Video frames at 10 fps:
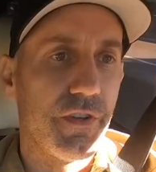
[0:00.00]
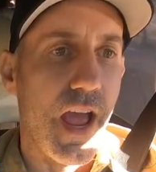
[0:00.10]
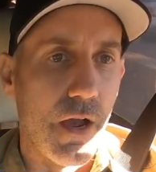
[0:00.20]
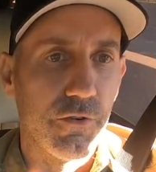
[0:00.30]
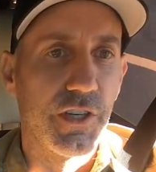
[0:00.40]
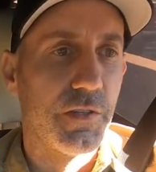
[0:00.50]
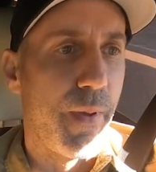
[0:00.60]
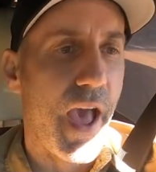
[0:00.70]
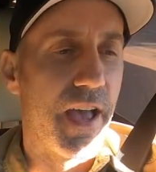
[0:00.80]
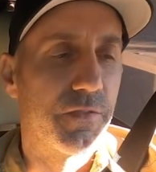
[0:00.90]
now, just
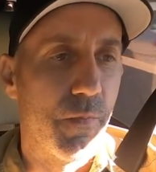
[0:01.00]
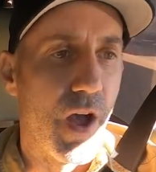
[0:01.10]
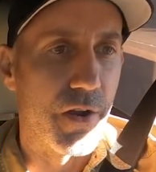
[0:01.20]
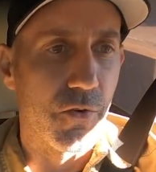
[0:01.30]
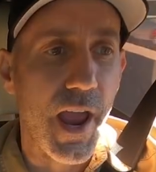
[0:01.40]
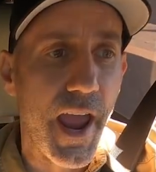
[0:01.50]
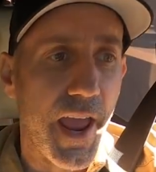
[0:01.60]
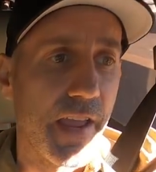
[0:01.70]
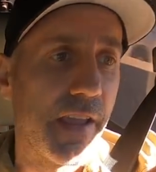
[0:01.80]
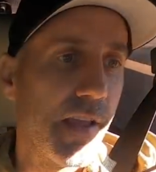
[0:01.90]
past
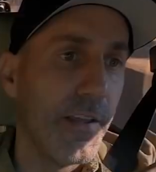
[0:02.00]
Monterey,